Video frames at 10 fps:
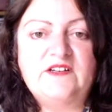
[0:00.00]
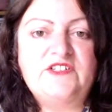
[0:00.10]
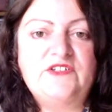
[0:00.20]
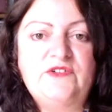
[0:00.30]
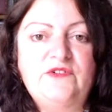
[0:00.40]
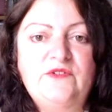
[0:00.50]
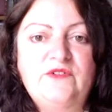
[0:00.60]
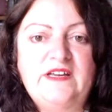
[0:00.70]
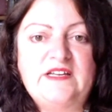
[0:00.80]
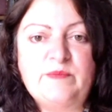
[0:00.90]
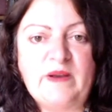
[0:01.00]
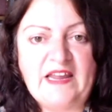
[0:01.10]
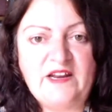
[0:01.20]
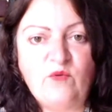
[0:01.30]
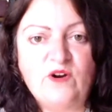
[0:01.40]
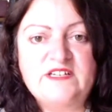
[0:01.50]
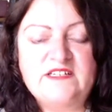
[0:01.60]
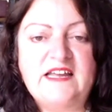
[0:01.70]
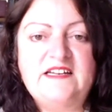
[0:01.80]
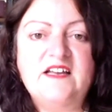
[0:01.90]
to explain what it
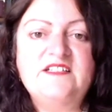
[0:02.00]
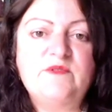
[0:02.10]
then does